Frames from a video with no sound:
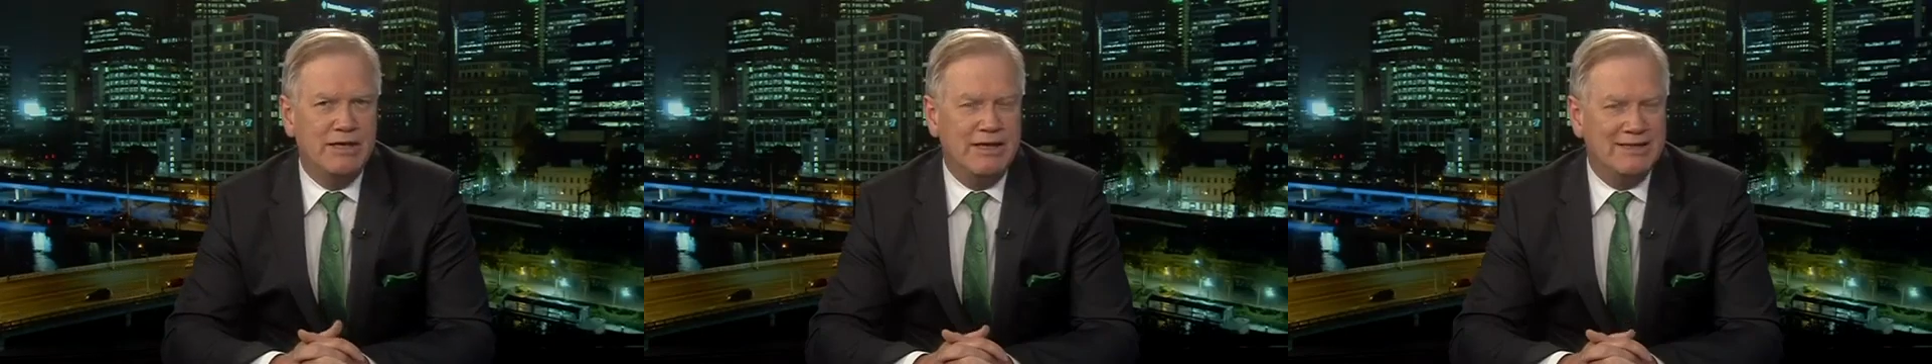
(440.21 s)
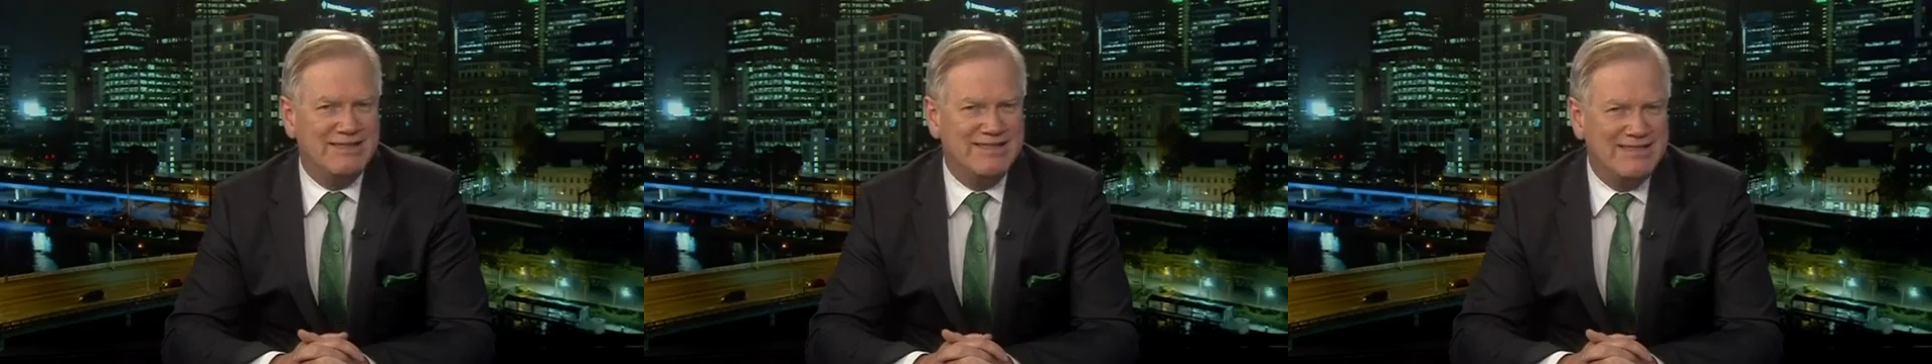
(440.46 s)

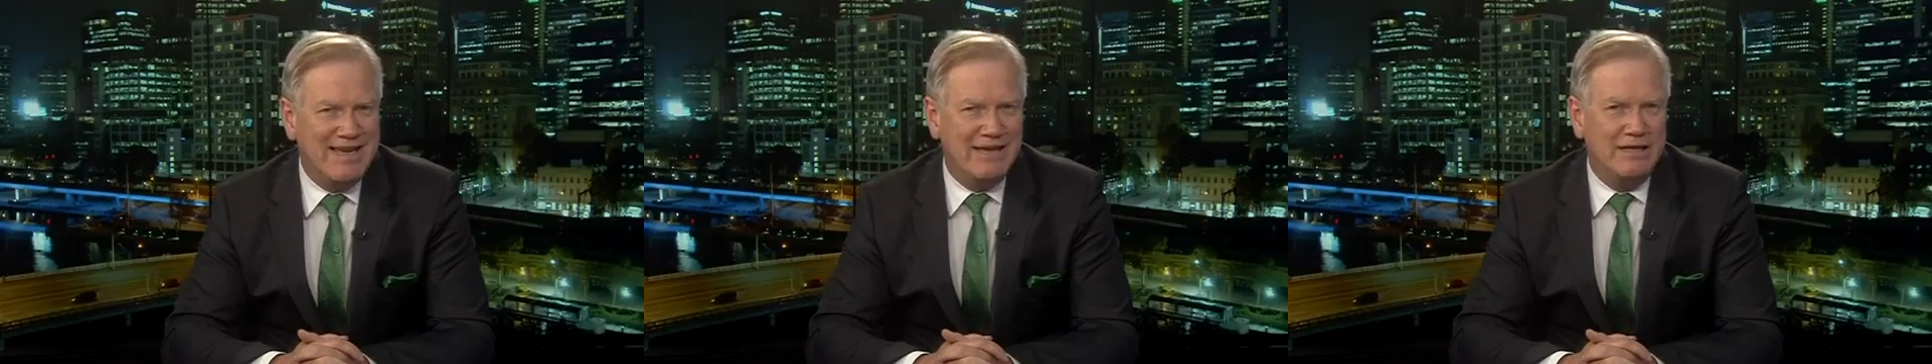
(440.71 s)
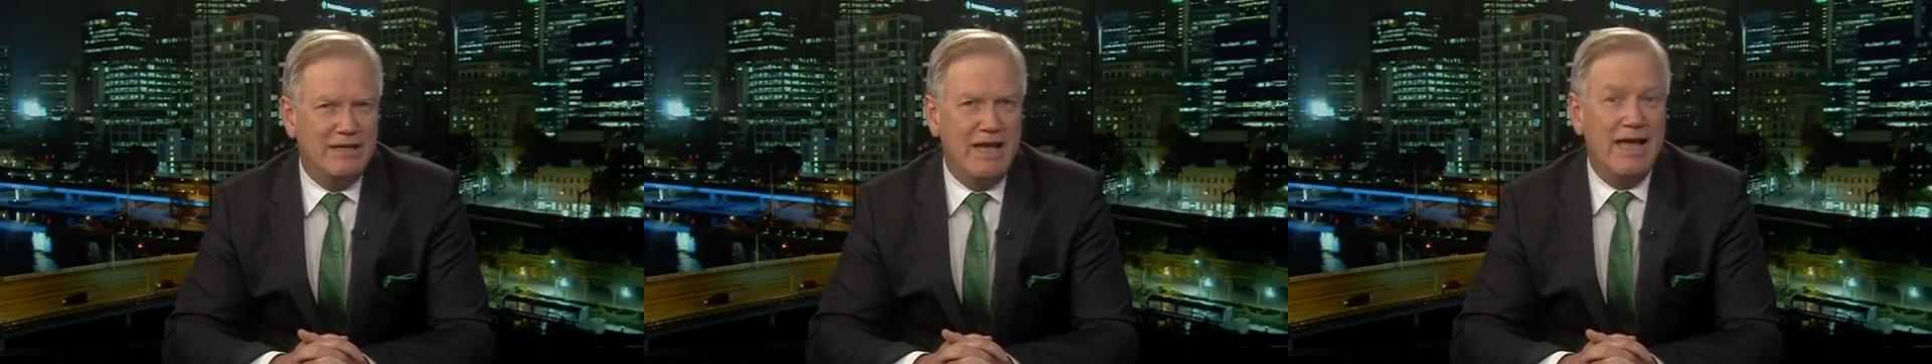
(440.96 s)
get
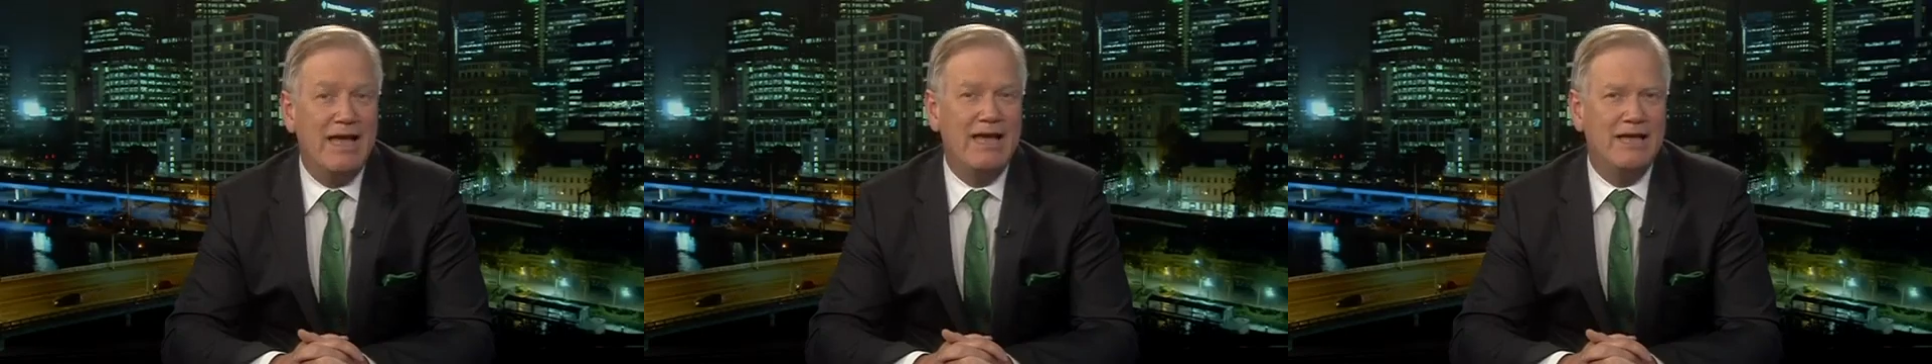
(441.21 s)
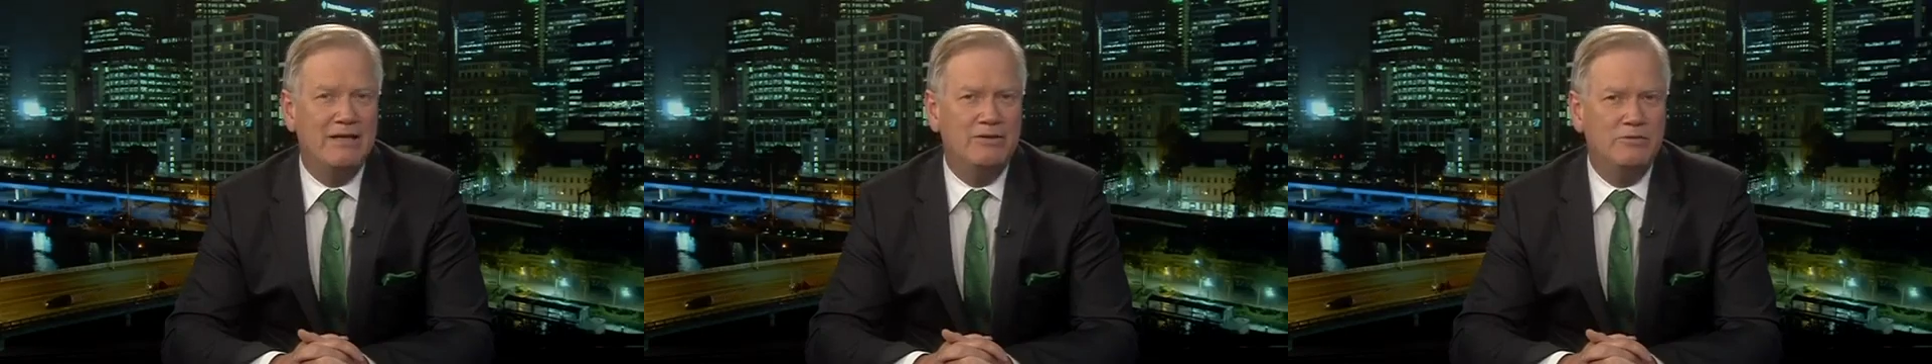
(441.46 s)
said
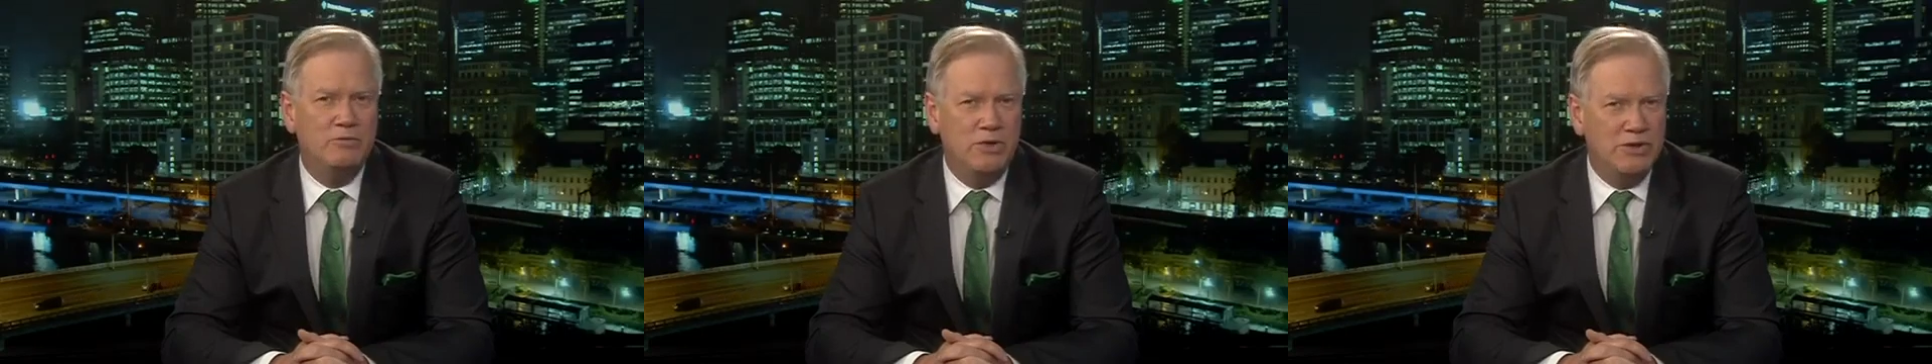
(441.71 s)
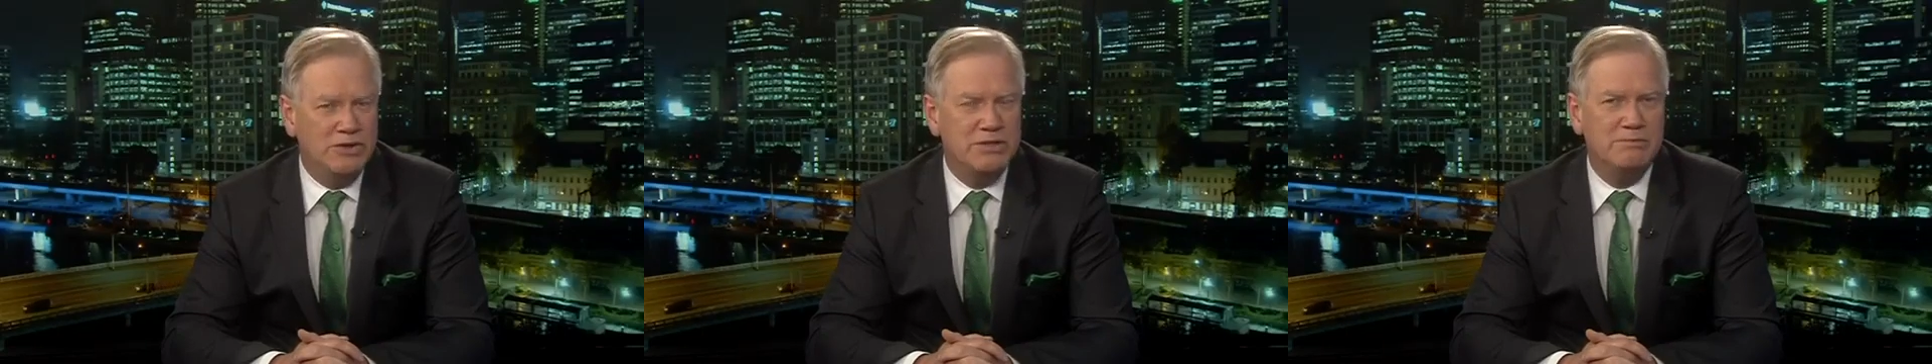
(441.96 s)
and,
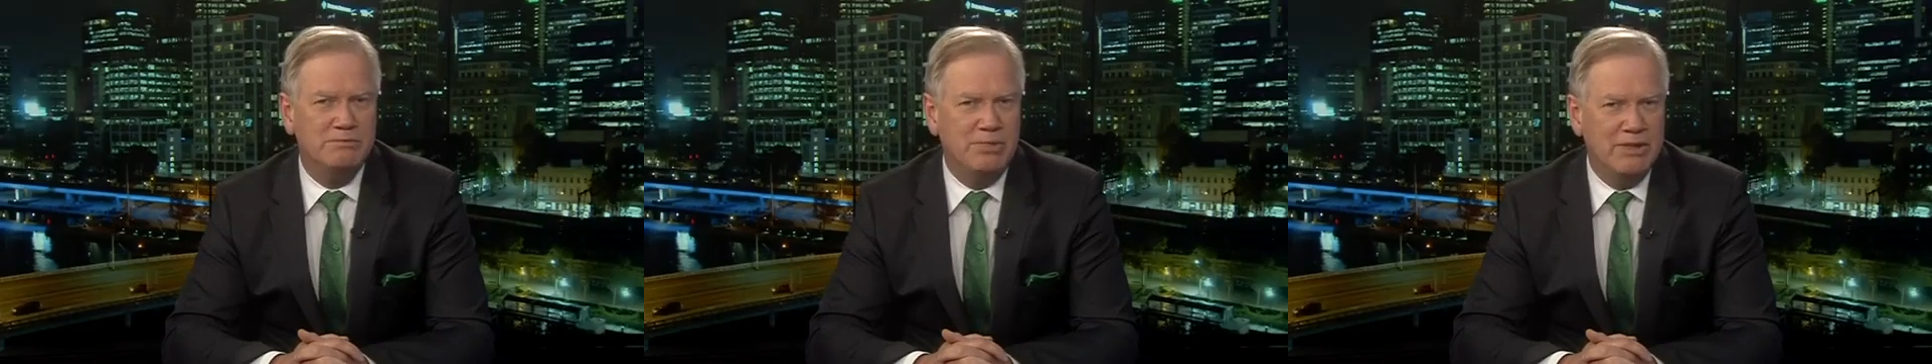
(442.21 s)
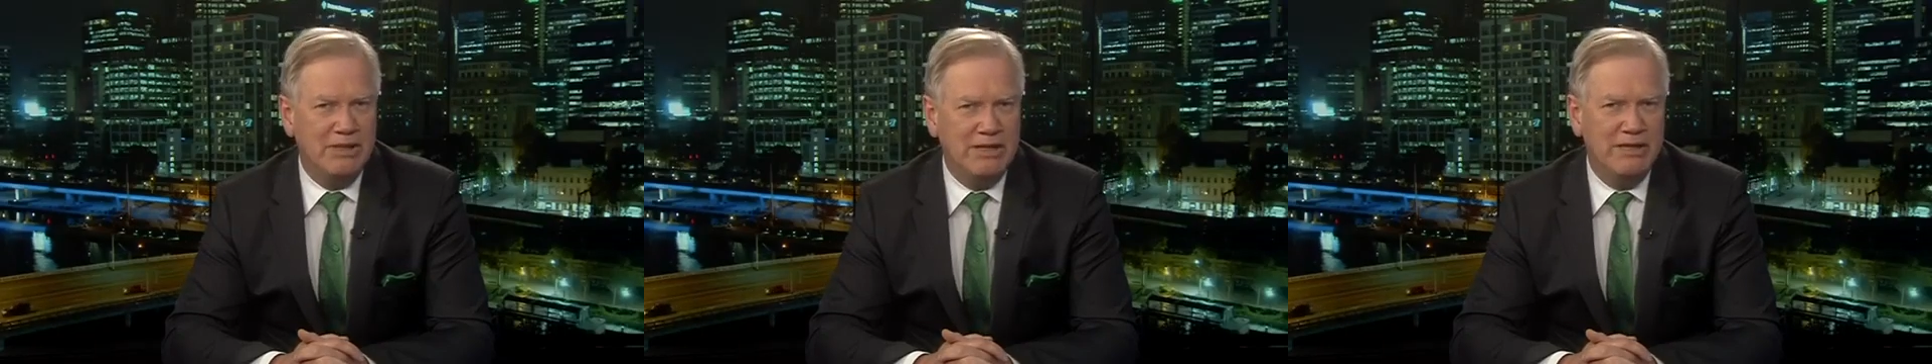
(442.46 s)
worse,
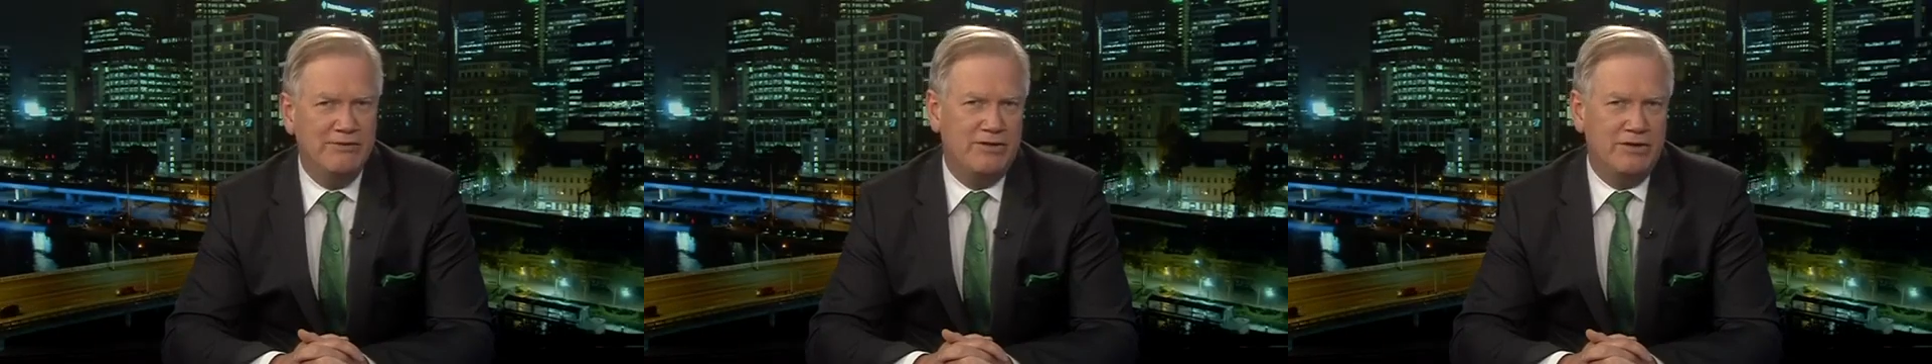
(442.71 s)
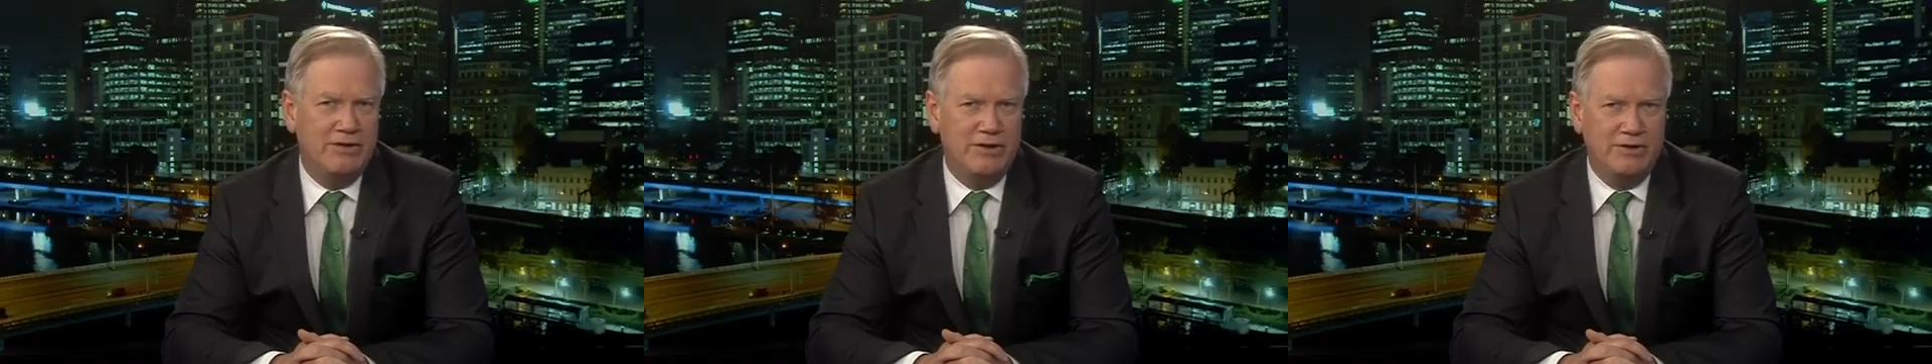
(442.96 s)

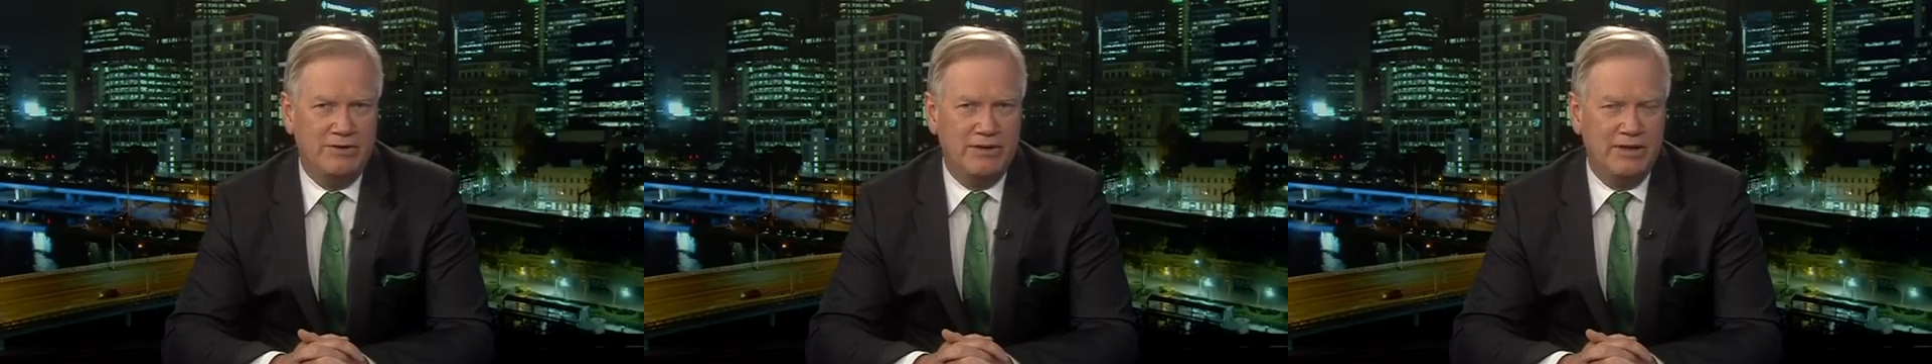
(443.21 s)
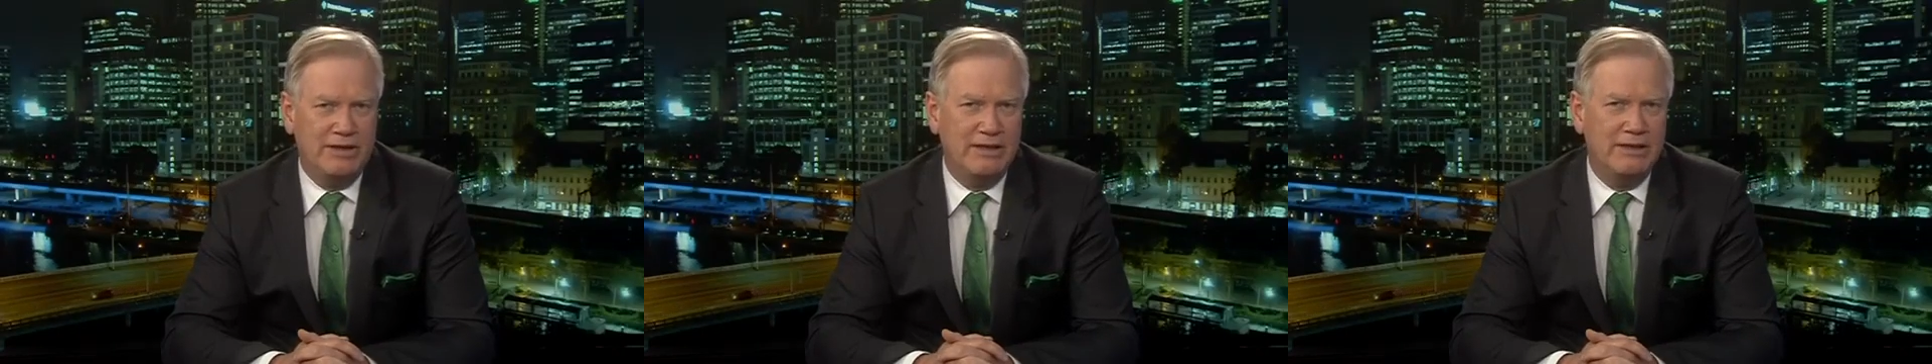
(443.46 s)
believed, do you
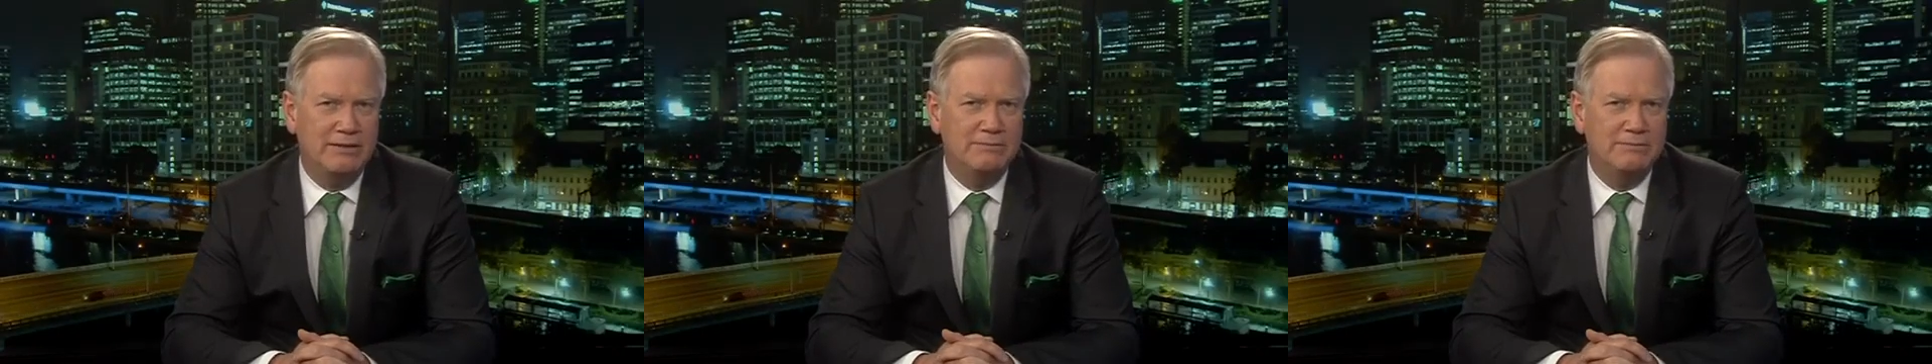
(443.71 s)
think?